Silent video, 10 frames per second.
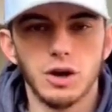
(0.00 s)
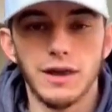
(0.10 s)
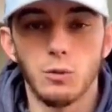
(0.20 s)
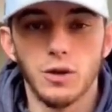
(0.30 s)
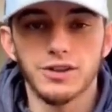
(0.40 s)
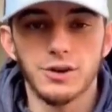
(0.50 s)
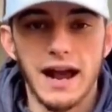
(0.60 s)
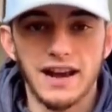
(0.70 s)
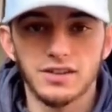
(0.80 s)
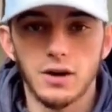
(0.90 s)
that work their
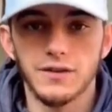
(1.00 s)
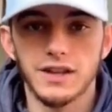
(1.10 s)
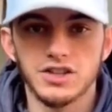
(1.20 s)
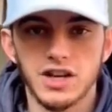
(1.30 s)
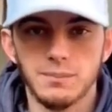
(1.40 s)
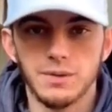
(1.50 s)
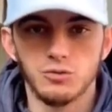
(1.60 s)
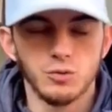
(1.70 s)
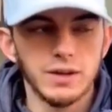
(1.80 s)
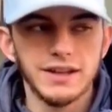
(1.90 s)
ass off in the gym but
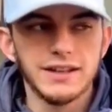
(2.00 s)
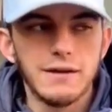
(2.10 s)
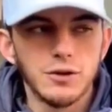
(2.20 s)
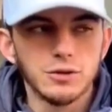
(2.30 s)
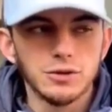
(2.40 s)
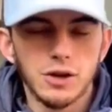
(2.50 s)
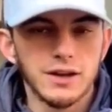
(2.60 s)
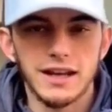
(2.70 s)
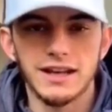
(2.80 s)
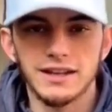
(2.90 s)
really never look
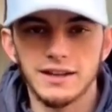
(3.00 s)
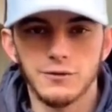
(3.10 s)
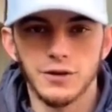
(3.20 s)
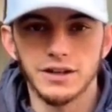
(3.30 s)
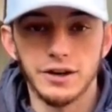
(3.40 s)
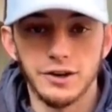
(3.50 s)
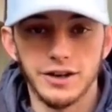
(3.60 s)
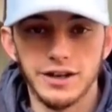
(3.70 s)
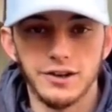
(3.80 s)
any different year to year?